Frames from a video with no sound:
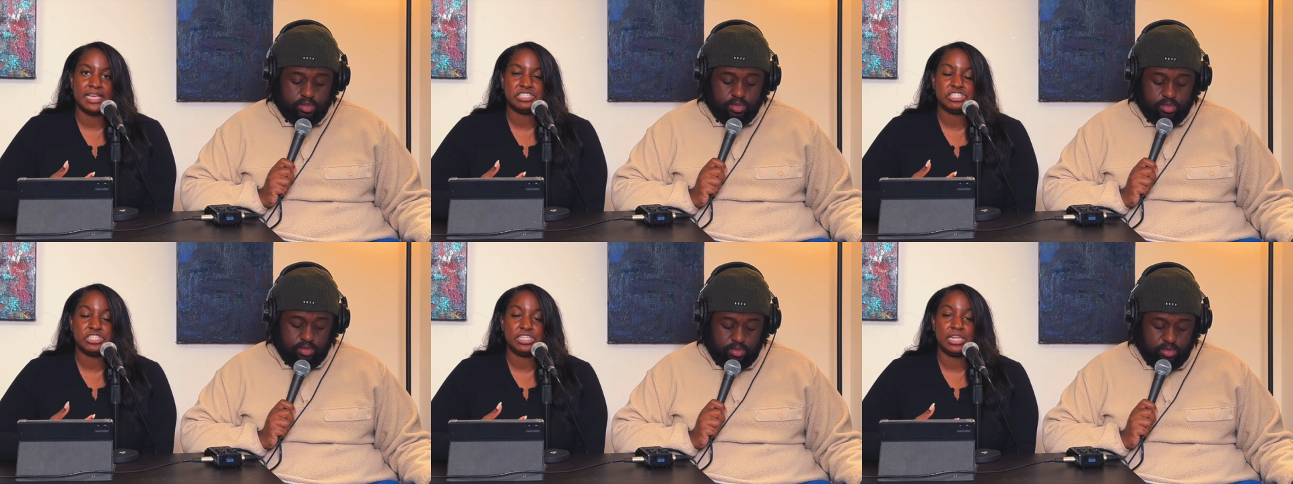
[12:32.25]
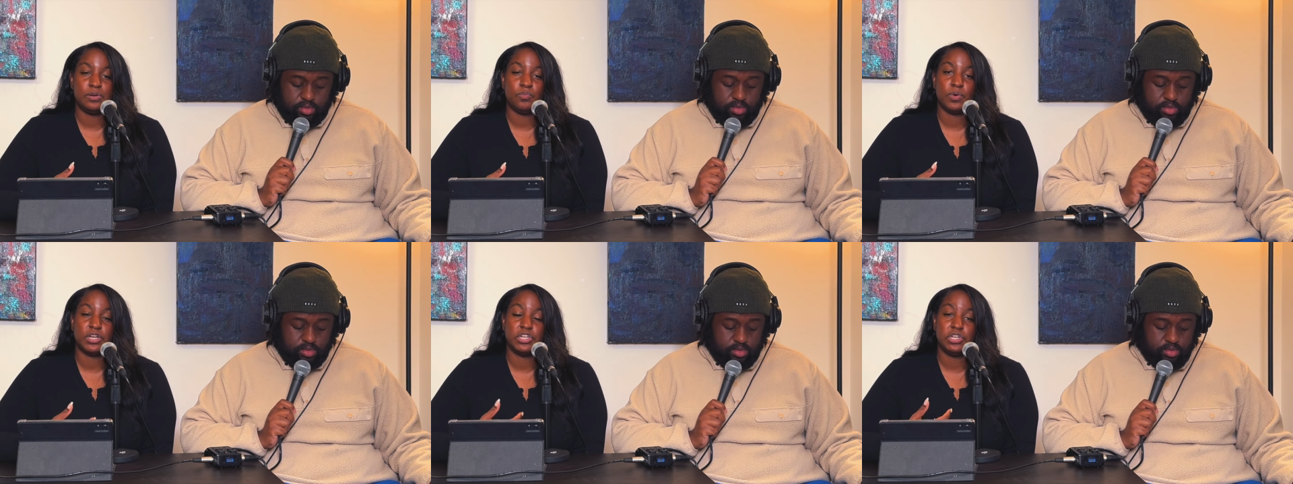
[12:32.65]
Speaker 1: And she mm-hmm.
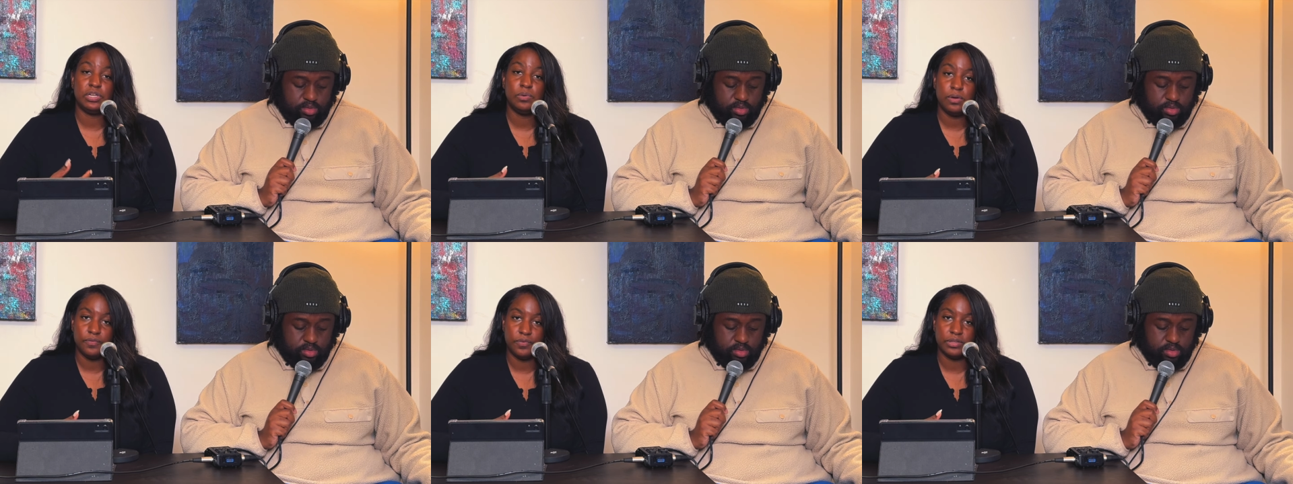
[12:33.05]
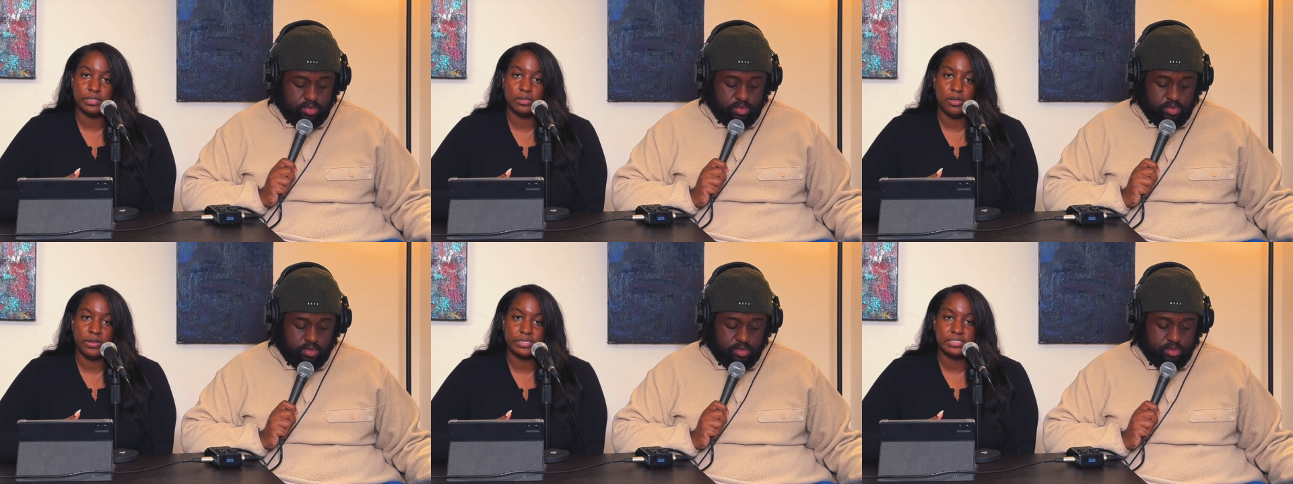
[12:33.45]
didn't want to do it for the
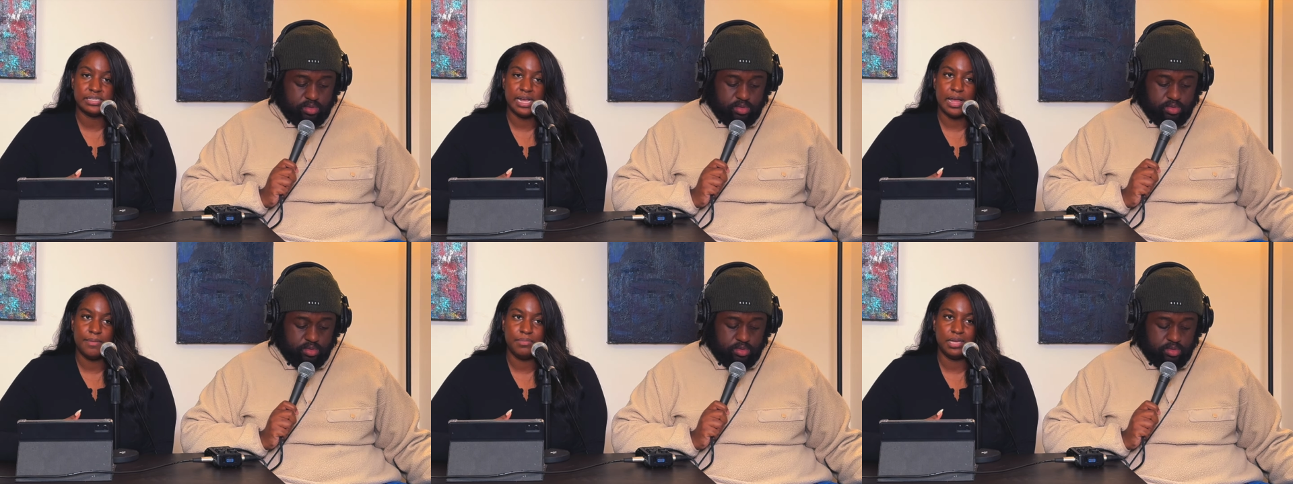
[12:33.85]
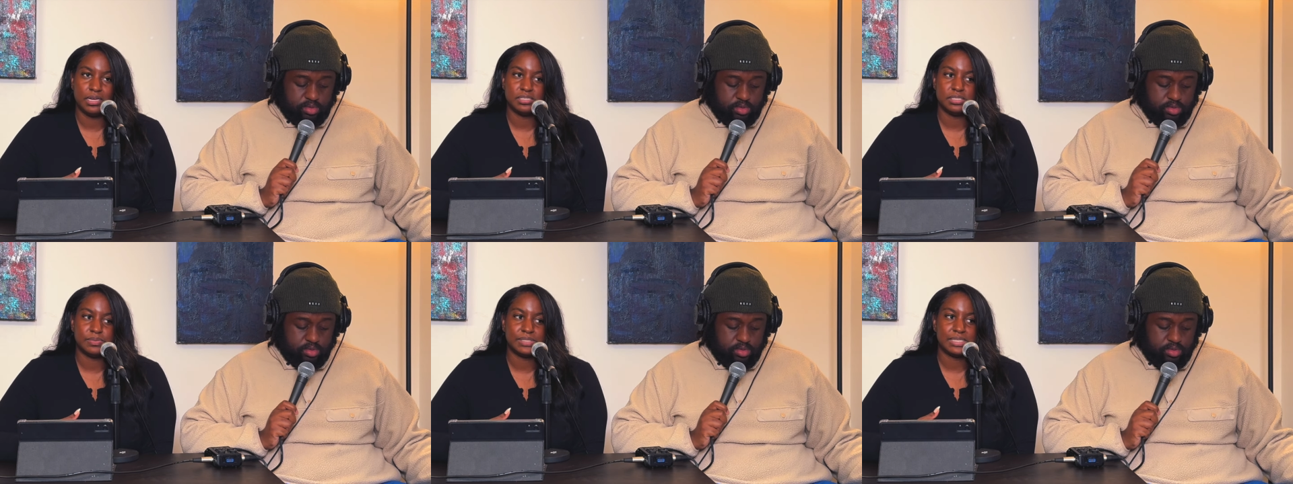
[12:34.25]
longest time
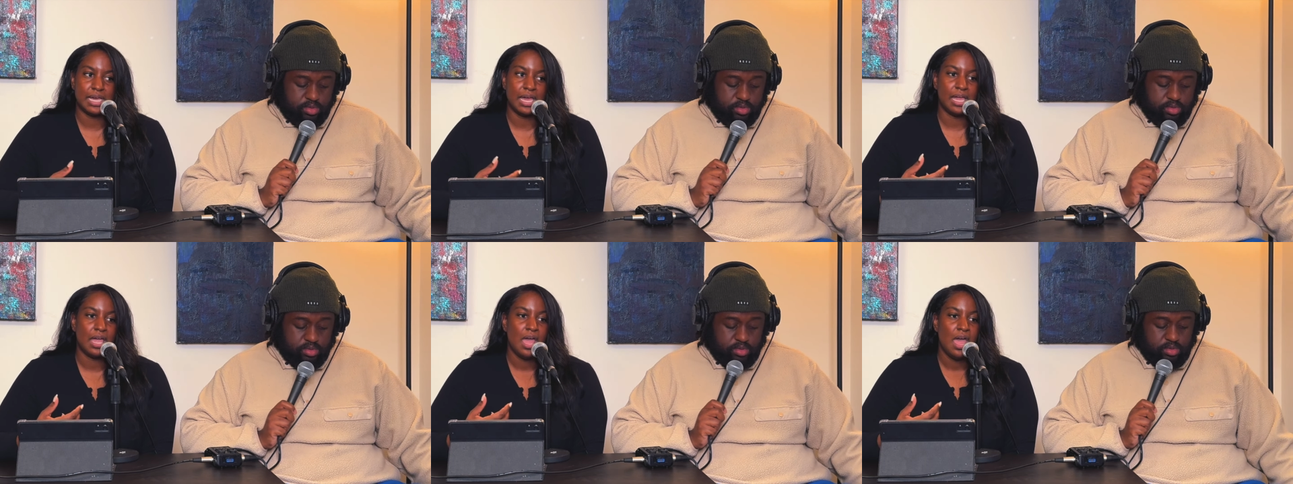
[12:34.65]
because she was like,